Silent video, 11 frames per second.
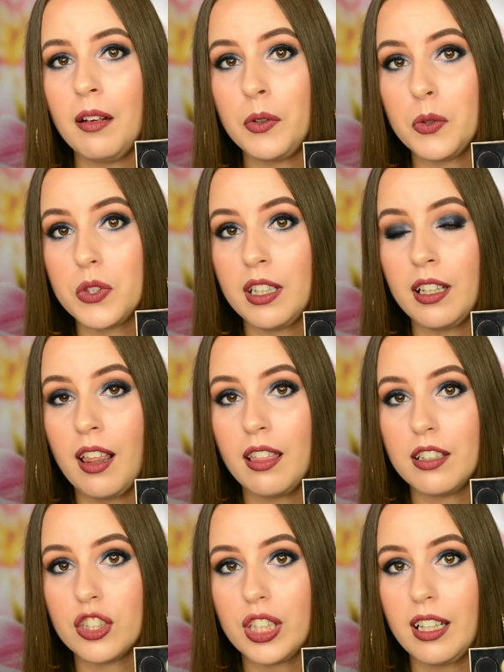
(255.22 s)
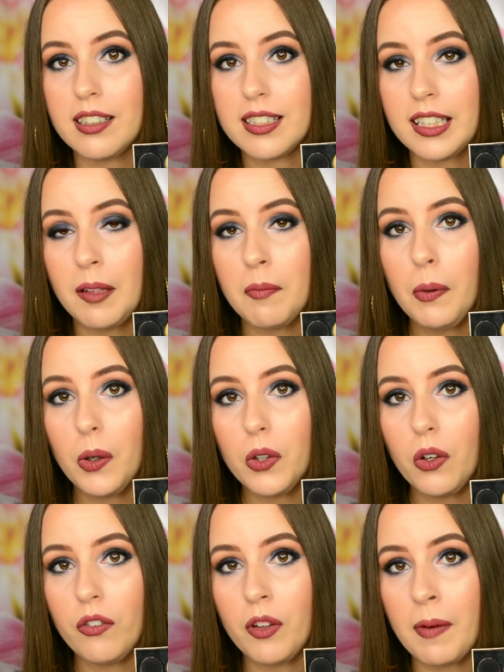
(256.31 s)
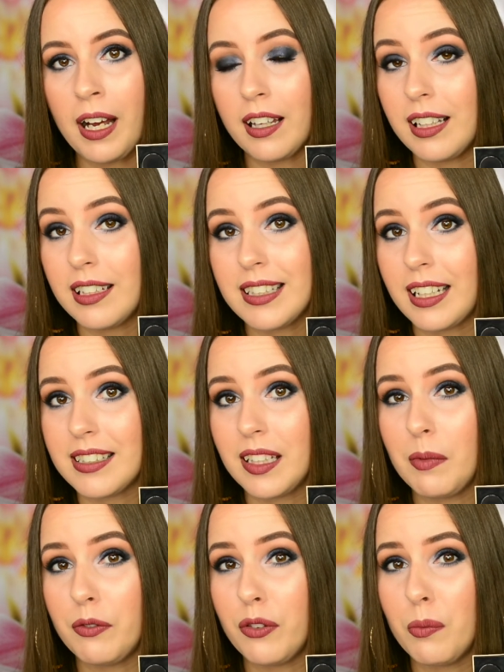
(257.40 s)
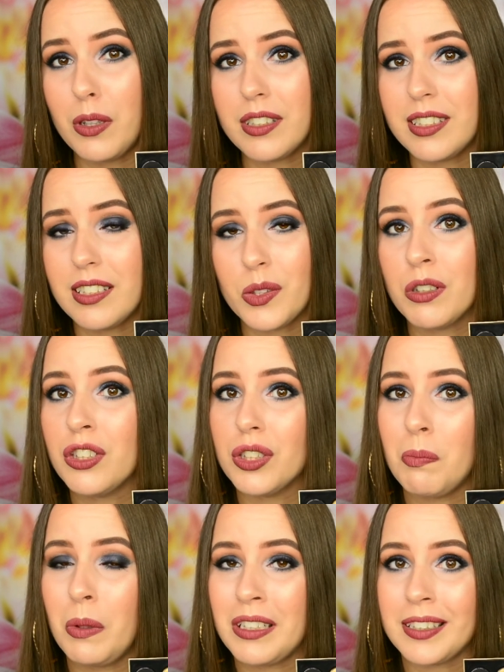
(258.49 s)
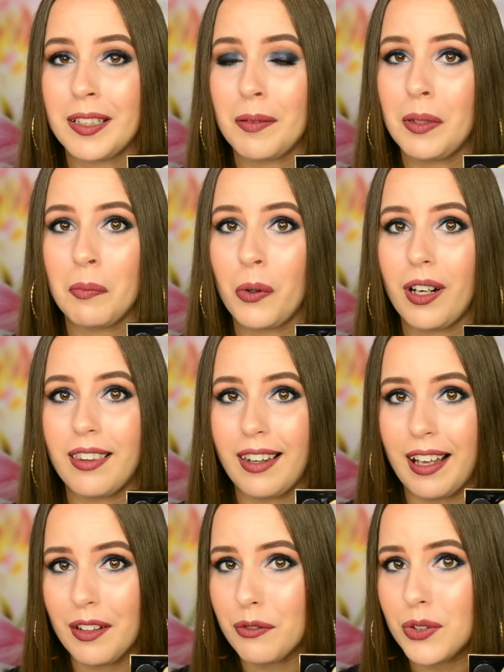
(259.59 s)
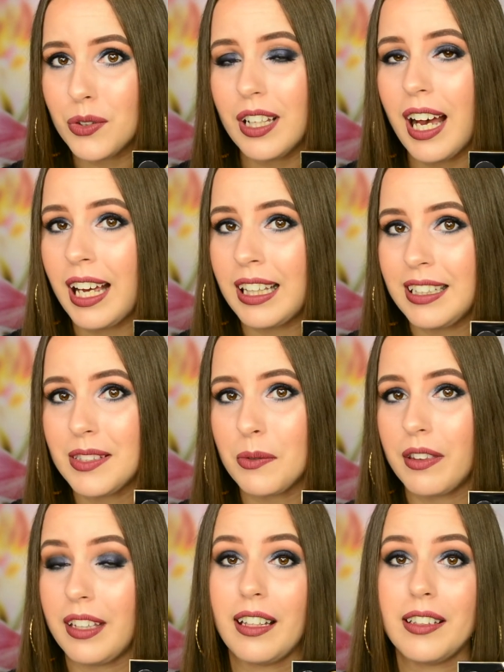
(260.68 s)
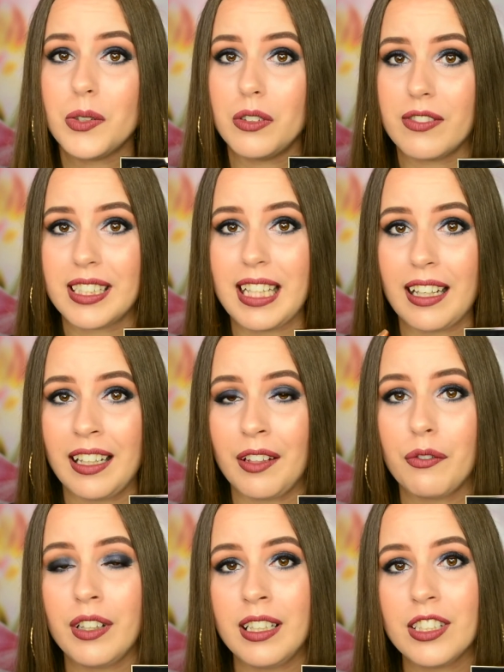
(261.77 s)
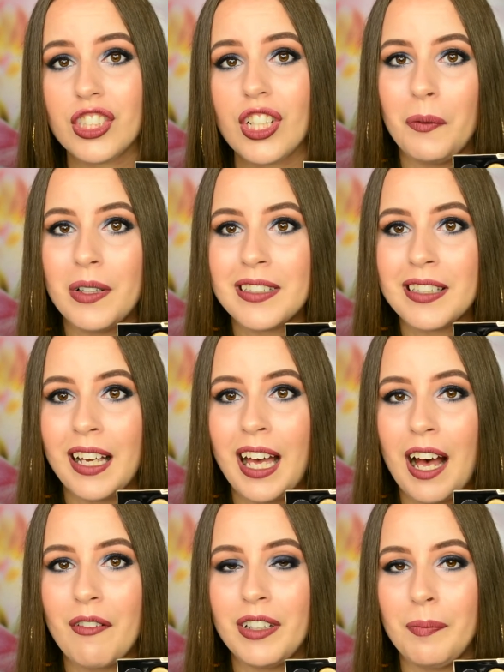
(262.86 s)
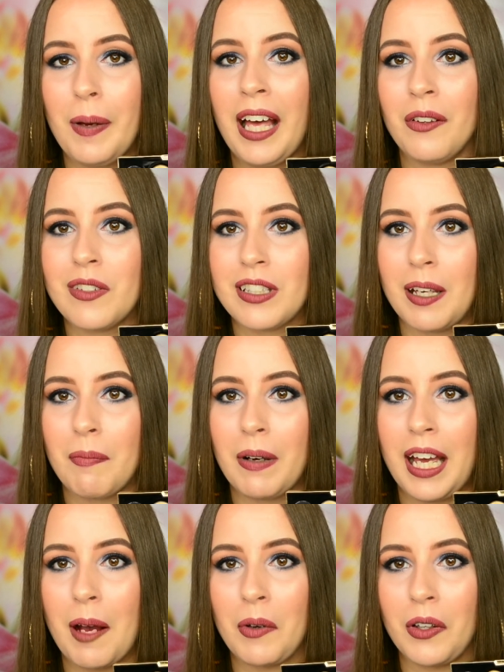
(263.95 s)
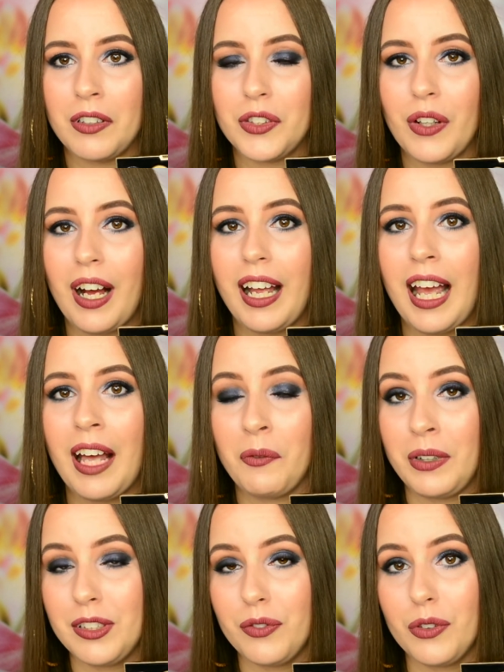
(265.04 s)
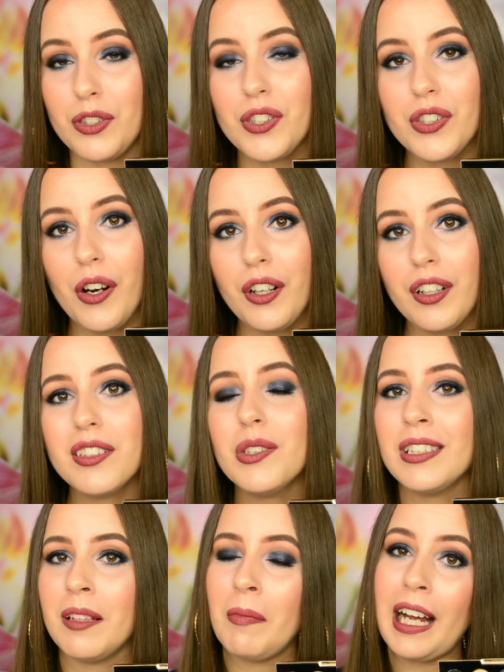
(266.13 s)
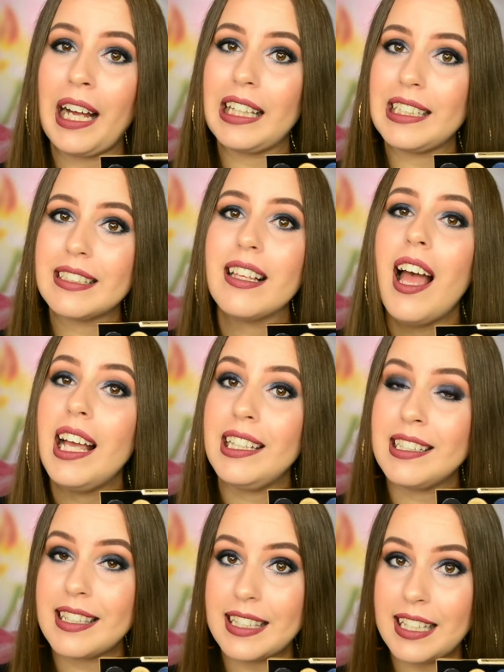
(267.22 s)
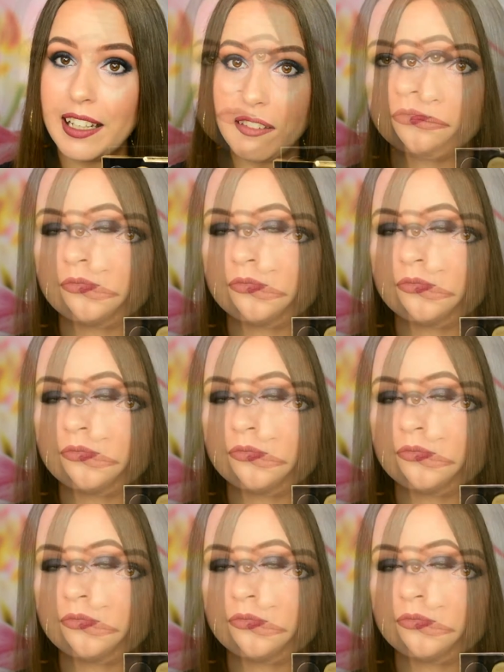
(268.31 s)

using the shade Skimp all over my eyelids, like I said before, because this one just brings a little bit more life to the eyelids with that sort of satiny finish. Once I have hit pan on Skimp, I am gonna try and reach for Stark to set my eyelids instead.